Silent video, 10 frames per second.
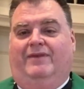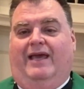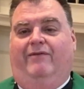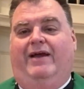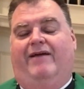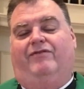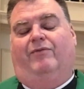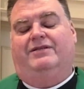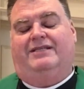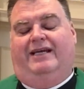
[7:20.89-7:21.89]
And we have to
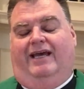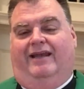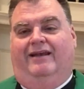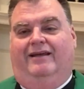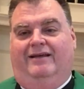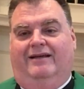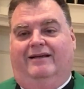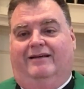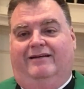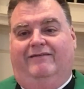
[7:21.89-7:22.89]
once again
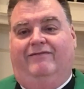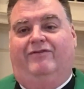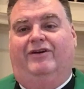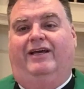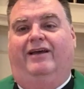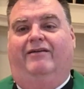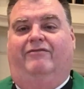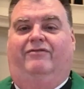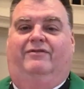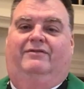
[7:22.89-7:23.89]

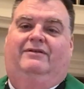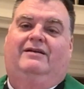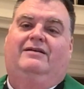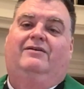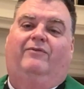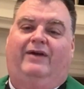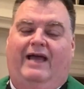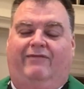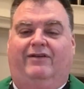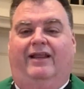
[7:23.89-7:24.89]
forgive. We
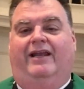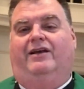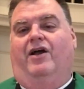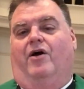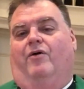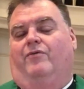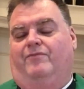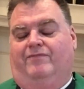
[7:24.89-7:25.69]
have to let it go.